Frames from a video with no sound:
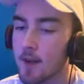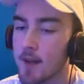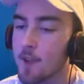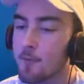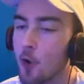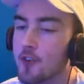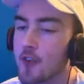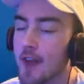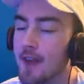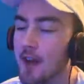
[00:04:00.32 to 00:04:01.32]
And of
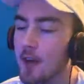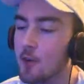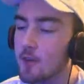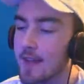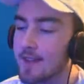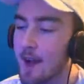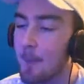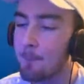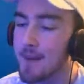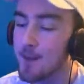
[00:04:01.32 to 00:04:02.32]
course Ngannou landed
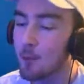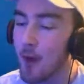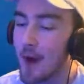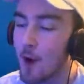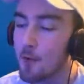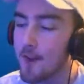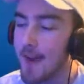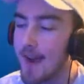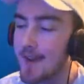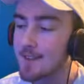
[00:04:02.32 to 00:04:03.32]
a mean right
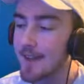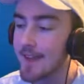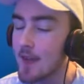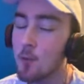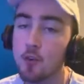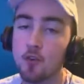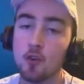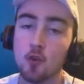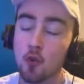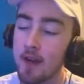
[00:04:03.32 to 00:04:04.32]
overhand, like it was
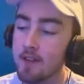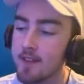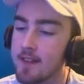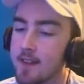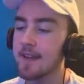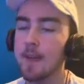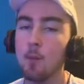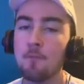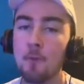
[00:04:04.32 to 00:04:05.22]
crazy. Like he went for